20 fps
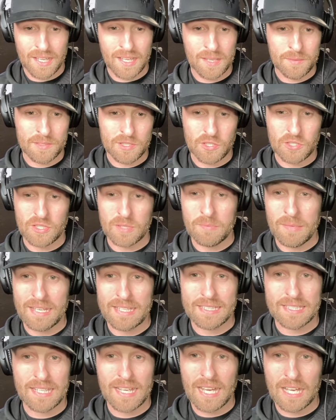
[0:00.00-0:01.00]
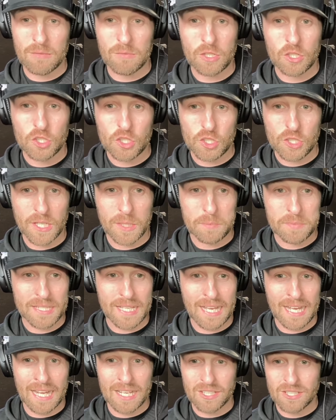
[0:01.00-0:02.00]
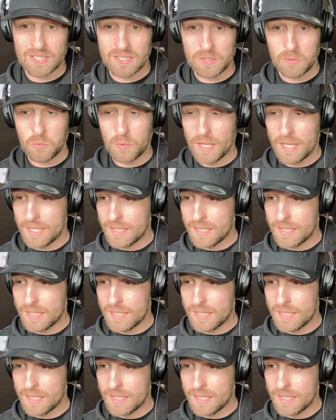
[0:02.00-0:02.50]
It's just amazing how much ships actually weigh,